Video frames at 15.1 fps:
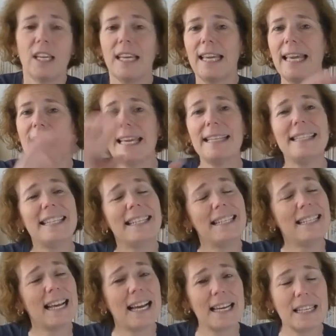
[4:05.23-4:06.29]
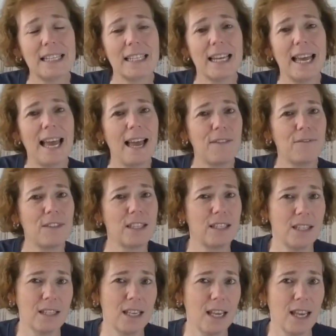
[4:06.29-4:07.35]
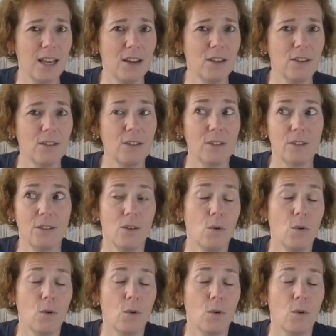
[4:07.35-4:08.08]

he did not have the skill